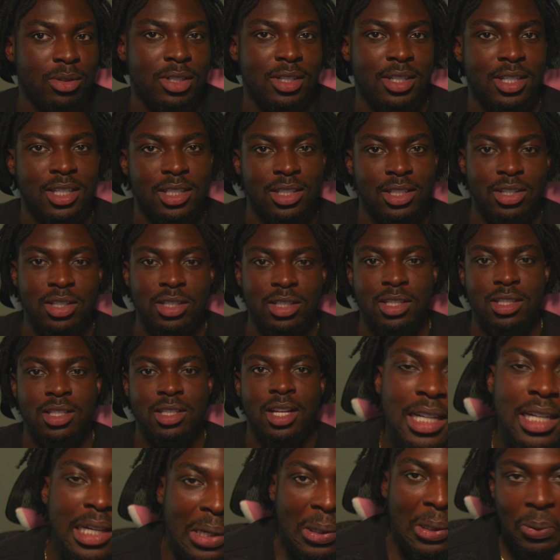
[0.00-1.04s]
because they're just
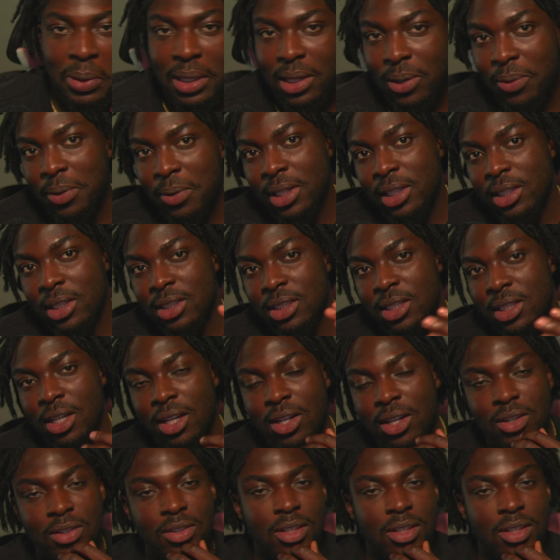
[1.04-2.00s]
like, oh, we can wait this out.